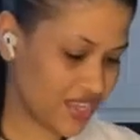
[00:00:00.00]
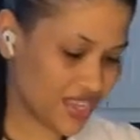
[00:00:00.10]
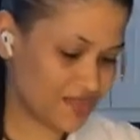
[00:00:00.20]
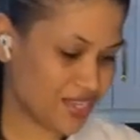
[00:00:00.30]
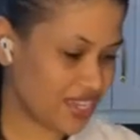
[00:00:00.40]

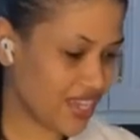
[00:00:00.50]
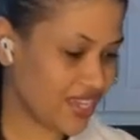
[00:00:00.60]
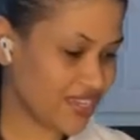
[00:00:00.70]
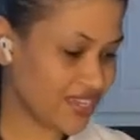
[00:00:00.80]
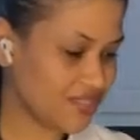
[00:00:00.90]
I'm going to
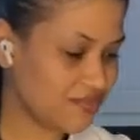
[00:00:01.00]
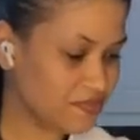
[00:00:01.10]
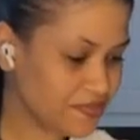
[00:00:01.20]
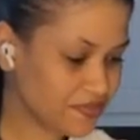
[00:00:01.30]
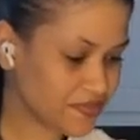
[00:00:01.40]
add in
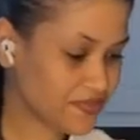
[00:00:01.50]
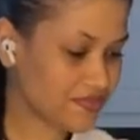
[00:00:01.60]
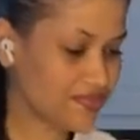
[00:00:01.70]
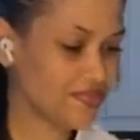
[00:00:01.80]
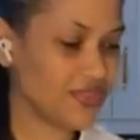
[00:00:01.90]

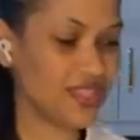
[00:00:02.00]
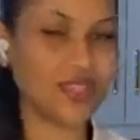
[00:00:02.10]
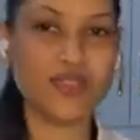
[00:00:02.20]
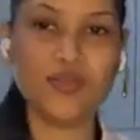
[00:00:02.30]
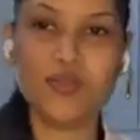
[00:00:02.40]

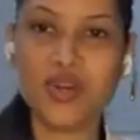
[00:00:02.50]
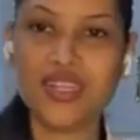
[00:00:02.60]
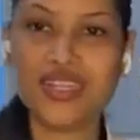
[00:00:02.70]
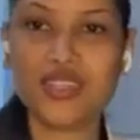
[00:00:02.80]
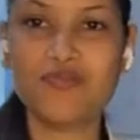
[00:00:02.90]

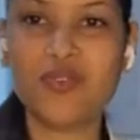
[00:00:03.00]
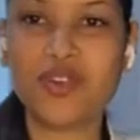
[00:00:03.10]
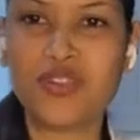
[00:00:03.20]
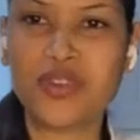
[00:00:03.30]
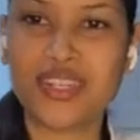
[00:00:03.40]
1
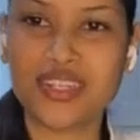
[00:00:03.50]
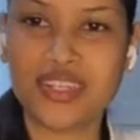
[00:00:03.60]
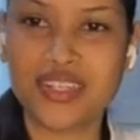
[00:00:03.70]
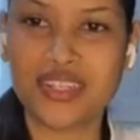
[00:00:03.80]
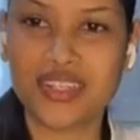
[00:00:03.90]
small red
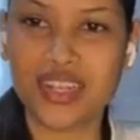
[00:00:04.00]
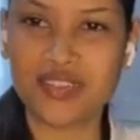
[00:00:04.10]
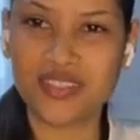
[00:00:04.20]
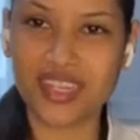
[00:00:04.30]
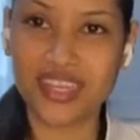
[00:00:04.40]
onion that
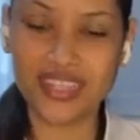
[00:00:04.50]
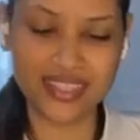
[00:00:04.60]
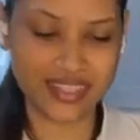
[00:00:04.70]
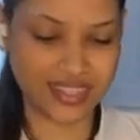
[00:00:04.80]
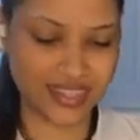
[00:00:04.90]
I've
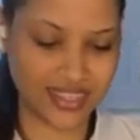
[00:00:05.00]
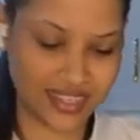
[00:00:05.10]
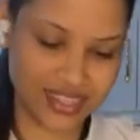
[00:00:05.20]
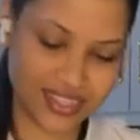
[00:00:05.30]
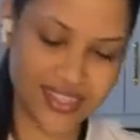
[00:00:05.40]
diced.
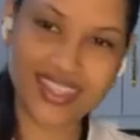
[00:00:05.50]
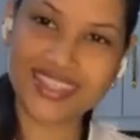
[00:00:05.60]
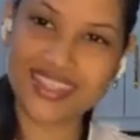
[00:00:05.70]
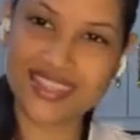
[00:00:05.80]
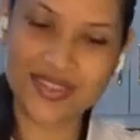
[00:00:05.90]
That's
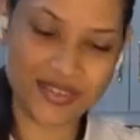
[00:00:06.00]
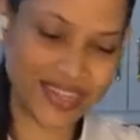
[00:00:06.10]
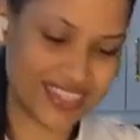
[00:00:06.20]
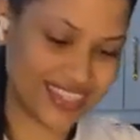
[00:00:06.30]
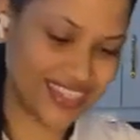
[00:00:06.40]
going to go
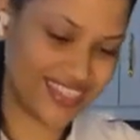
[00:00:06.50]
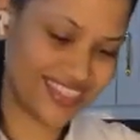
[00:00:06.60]
right in.